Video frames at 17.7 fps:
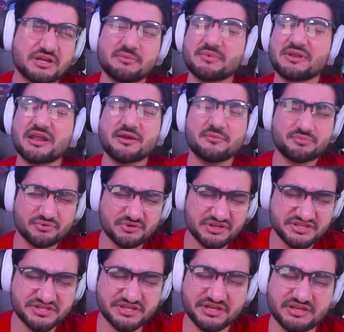I mean, I
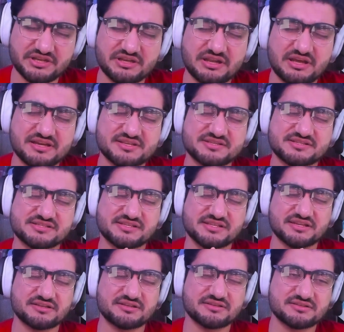appreciated it. I just
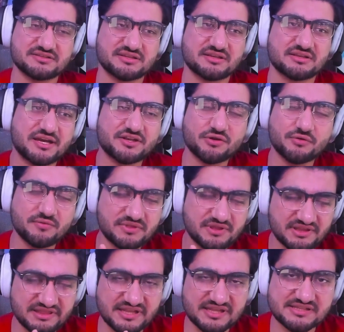didn't. I don't
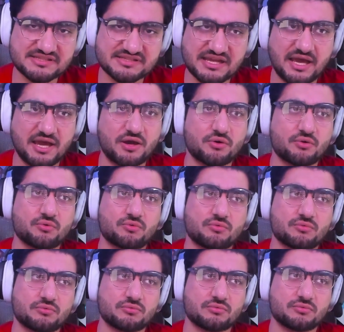think that's how